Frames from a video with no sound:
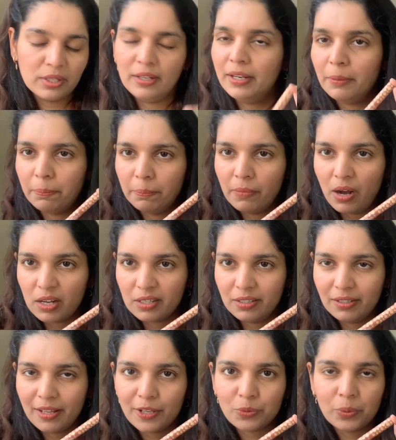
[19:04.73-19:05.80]
Lip Marker.
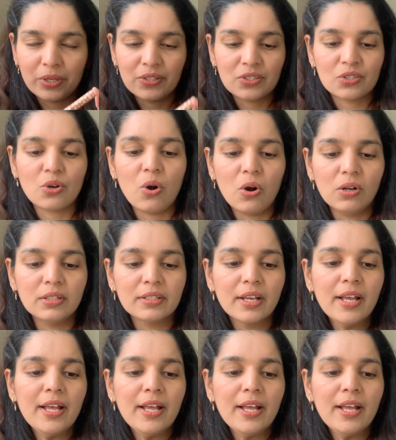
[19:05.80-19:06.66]
That's what it's called.